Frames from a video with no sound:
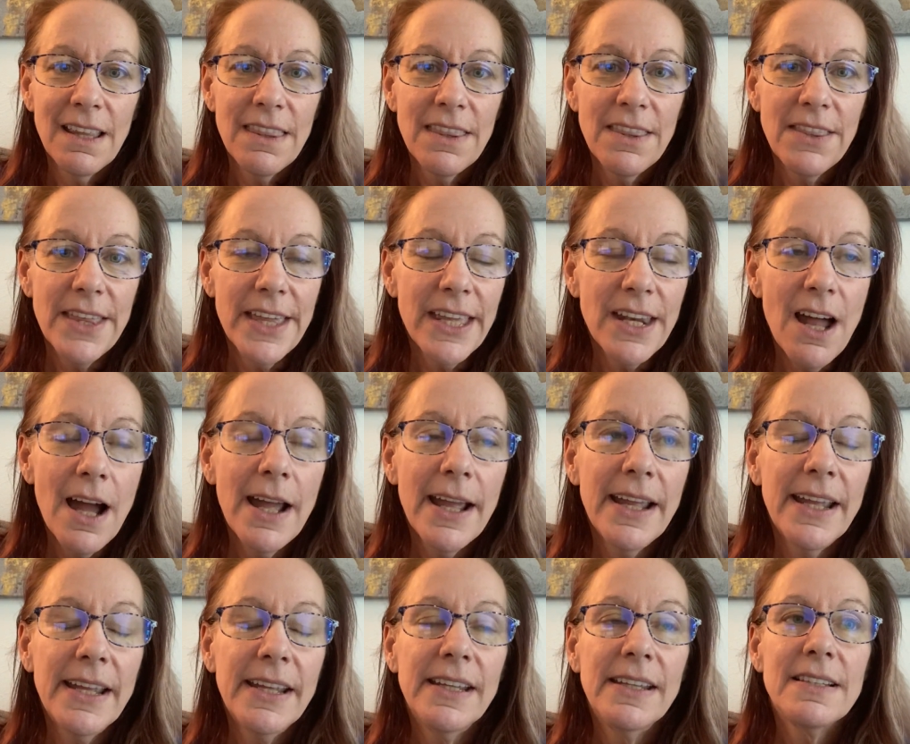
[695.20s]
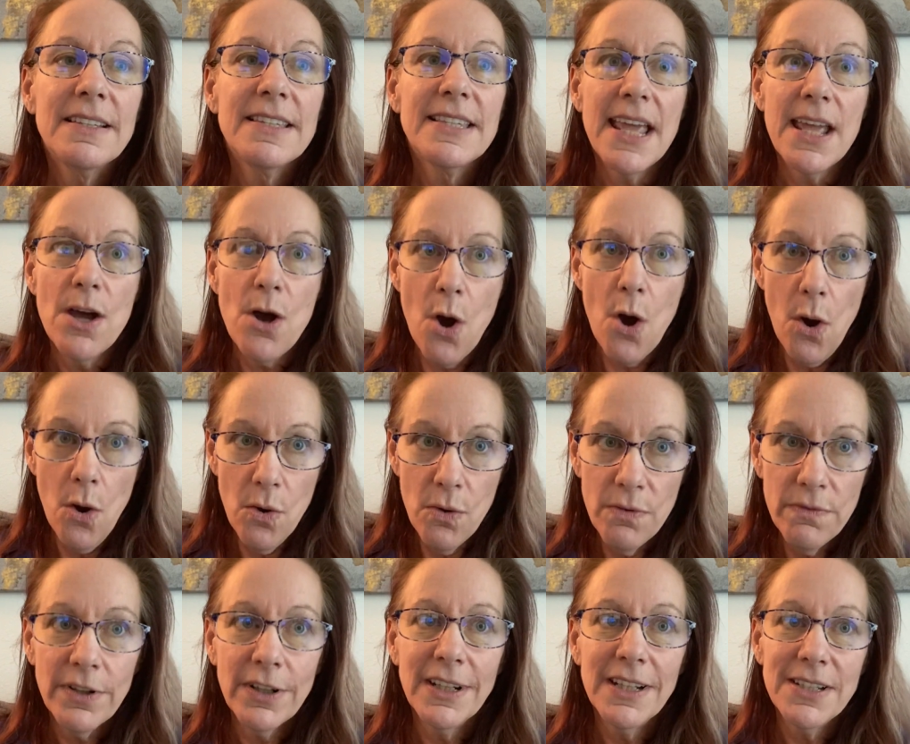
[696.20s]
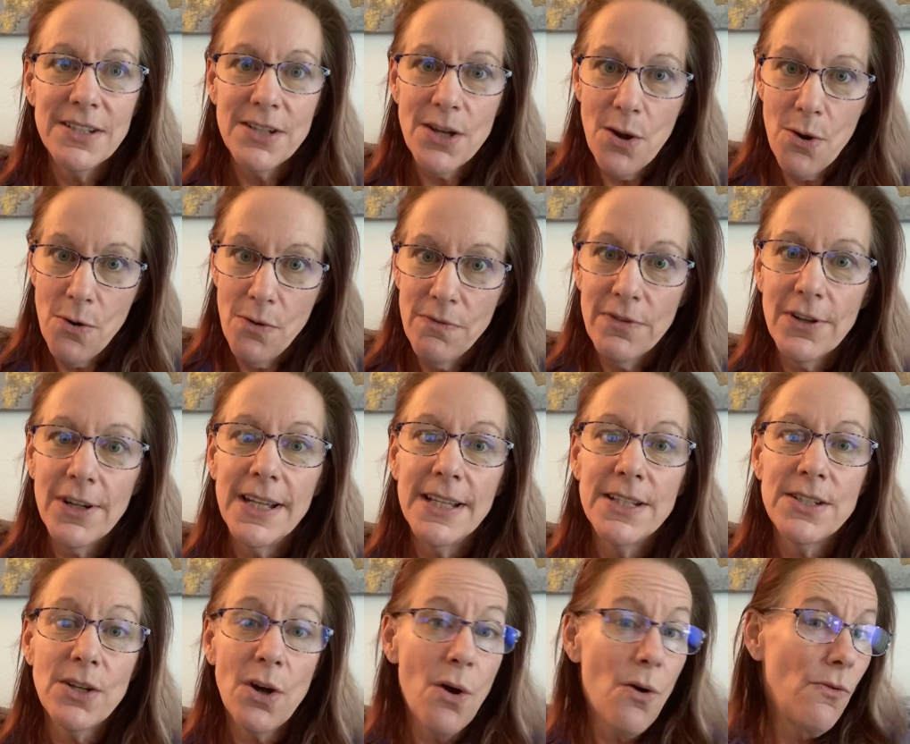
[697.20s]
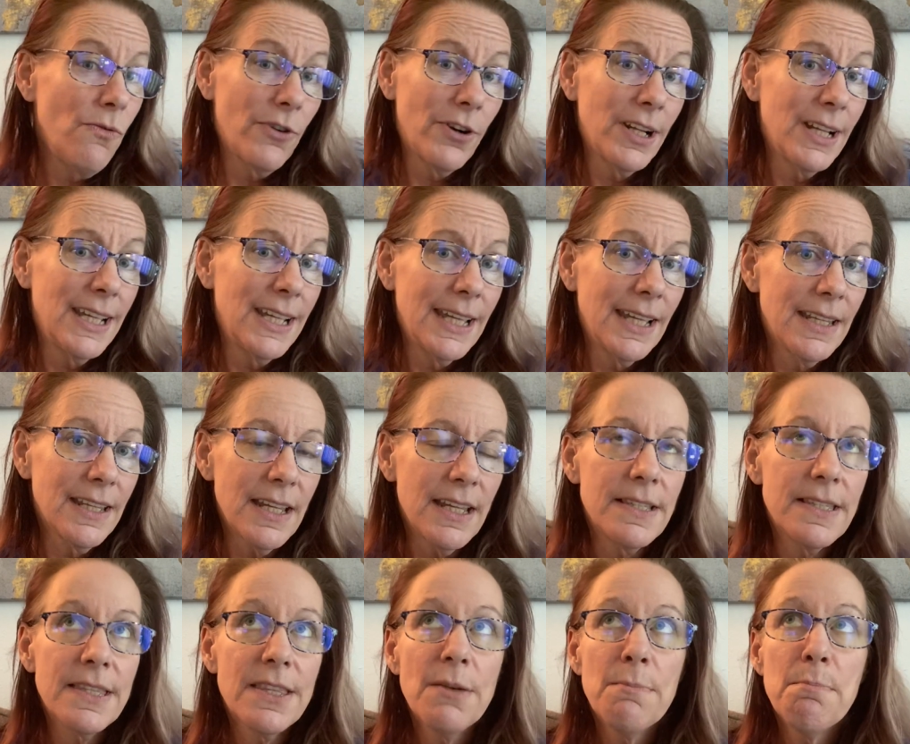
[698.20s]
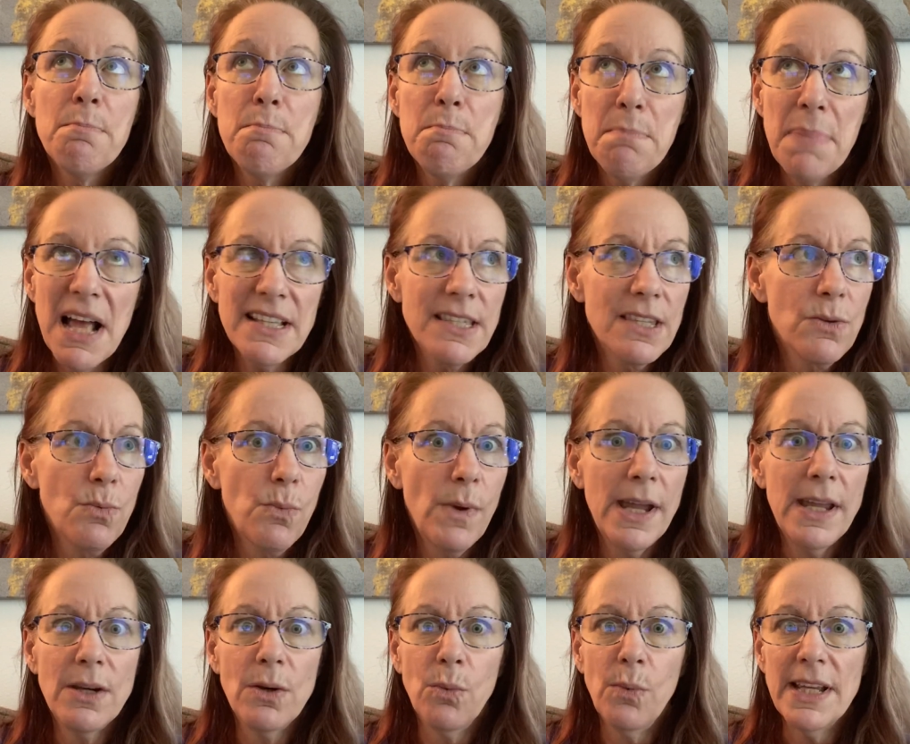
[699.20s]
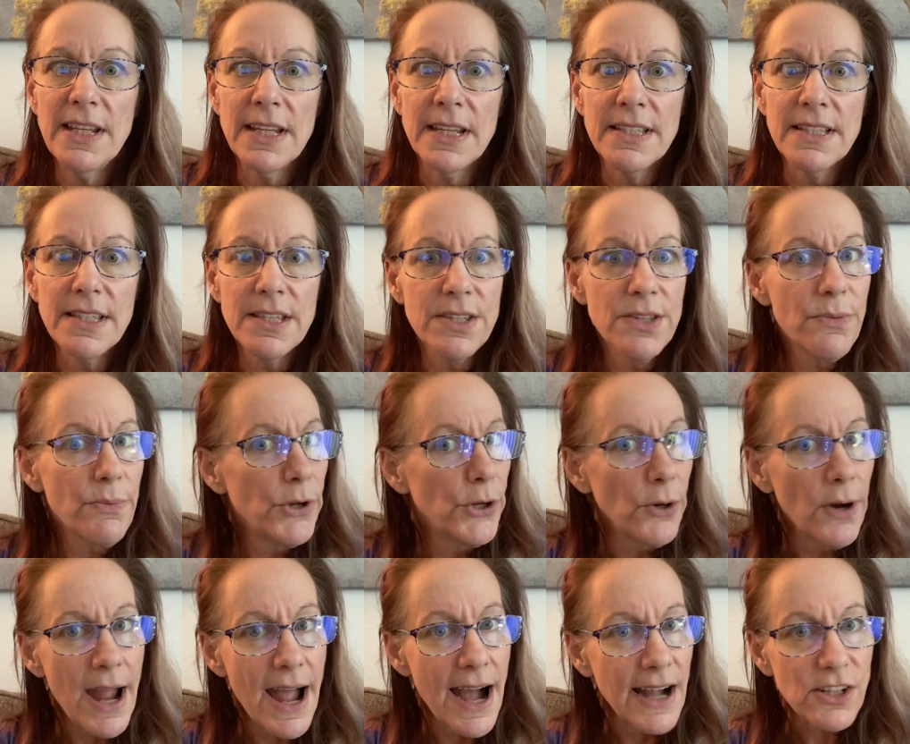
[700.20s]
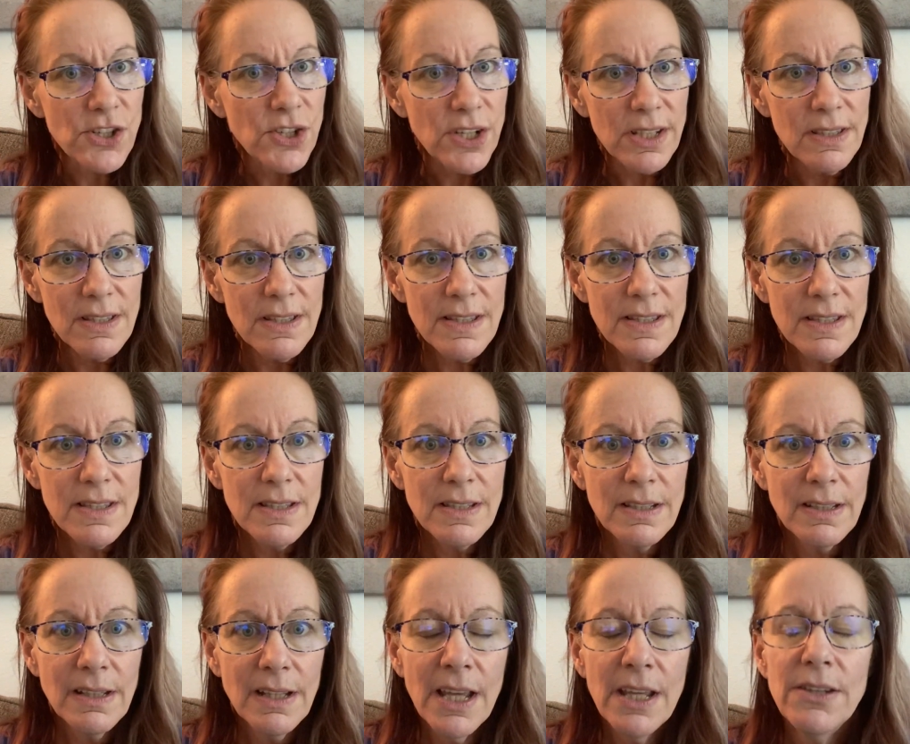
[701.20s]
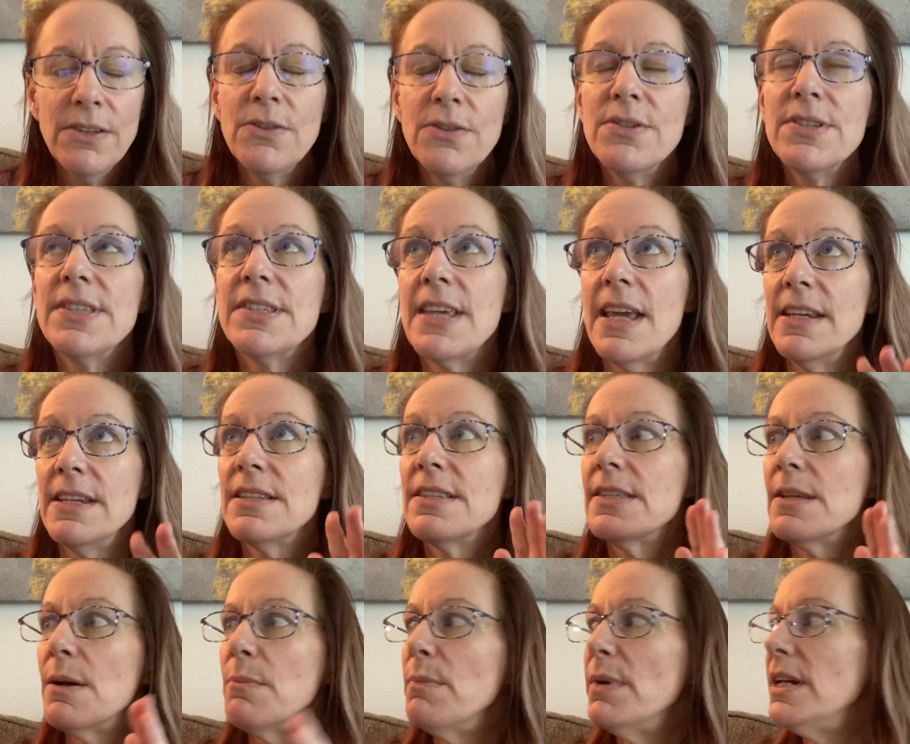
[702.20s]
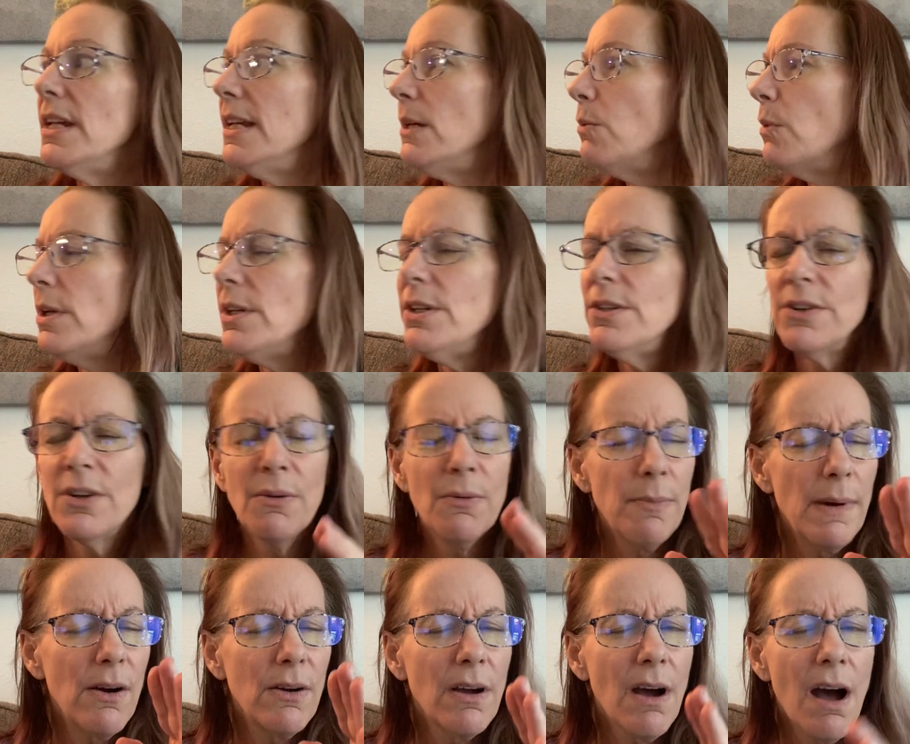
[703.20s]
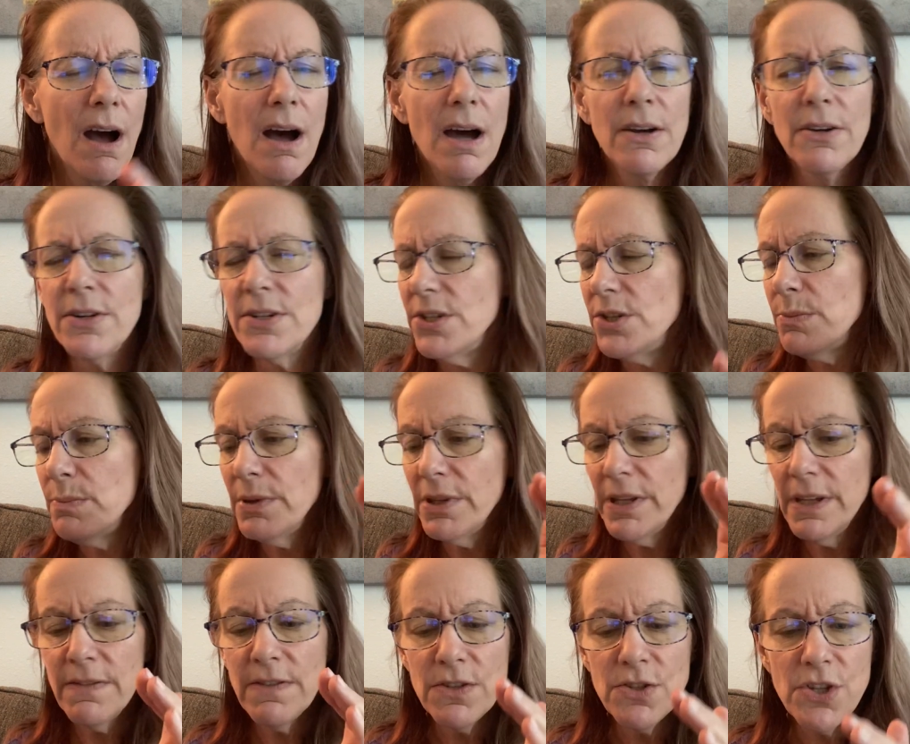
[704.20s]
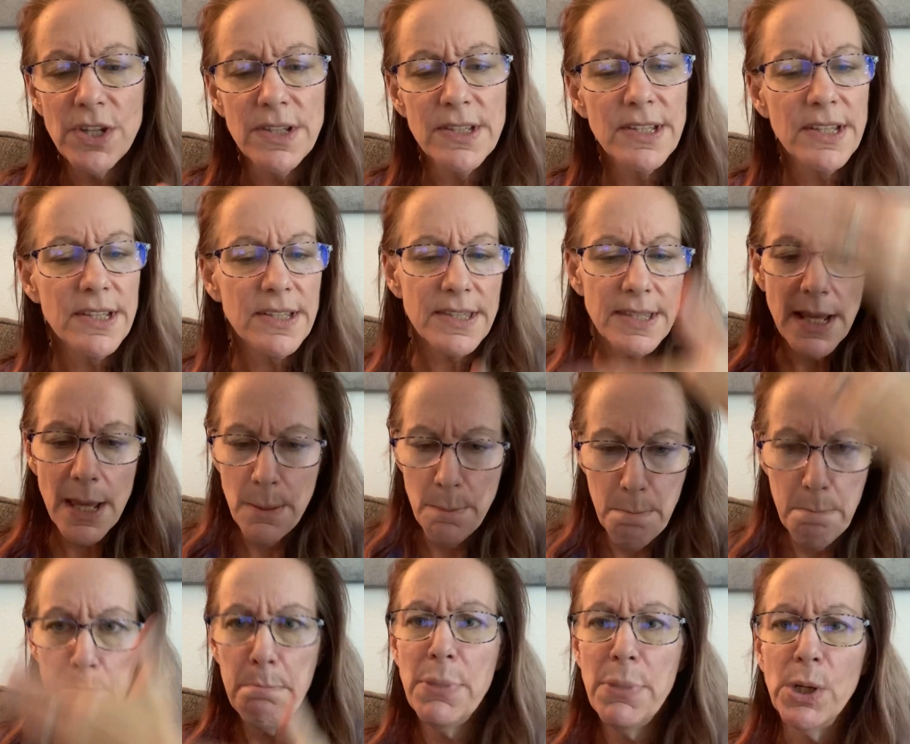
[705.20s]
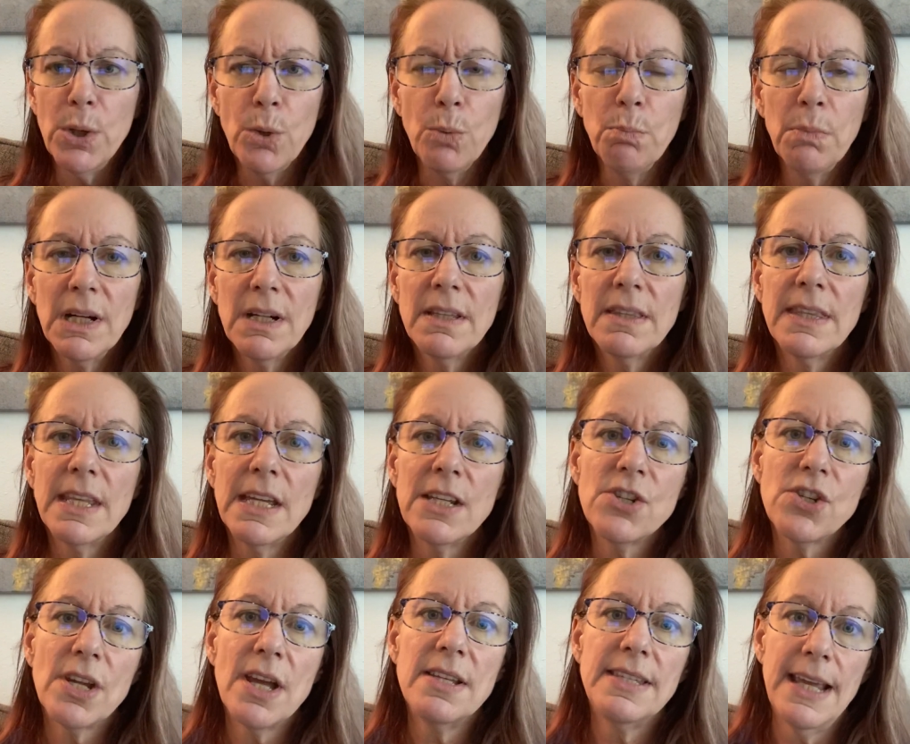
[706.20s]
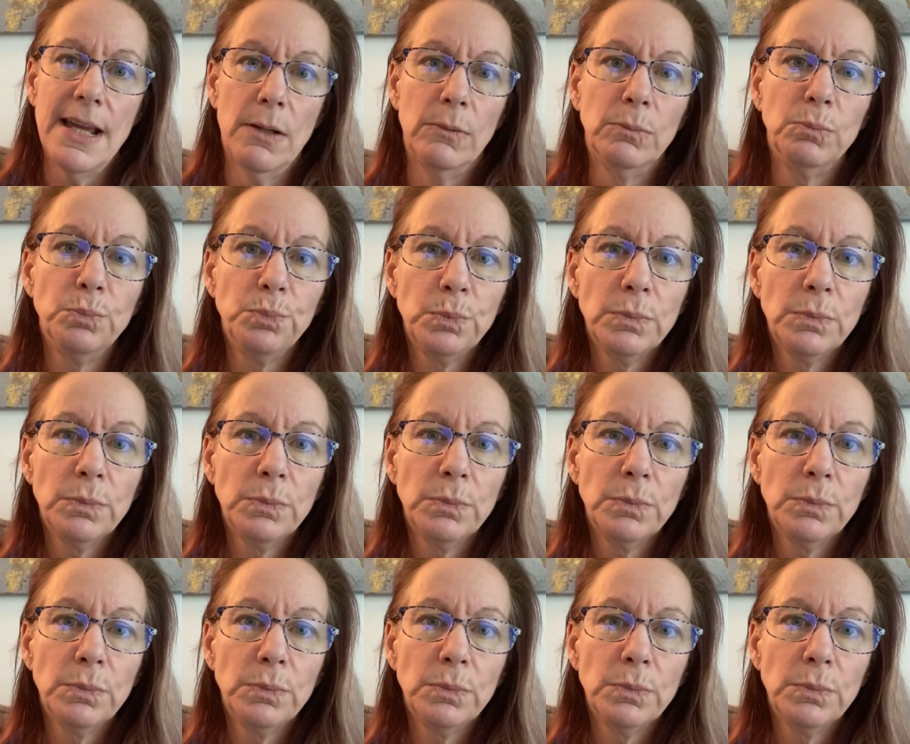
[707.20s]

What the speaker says: that I say over and over and over again is the best way to witness is through your actions. You say to somebody, what do you know about God, or do you believe in Jesus? And boom, they shut down.